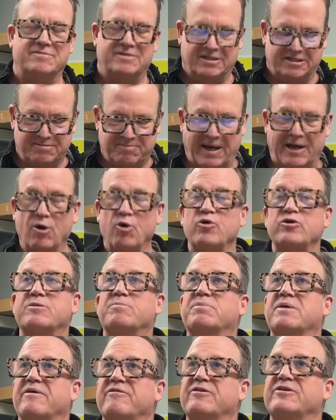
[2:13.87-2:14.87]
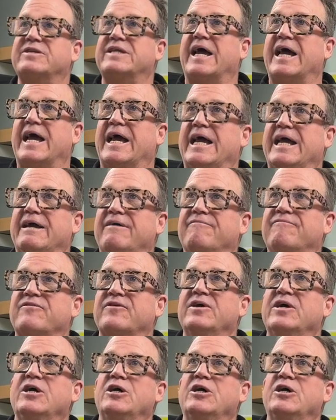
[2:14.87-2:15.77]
because my older brother Dave,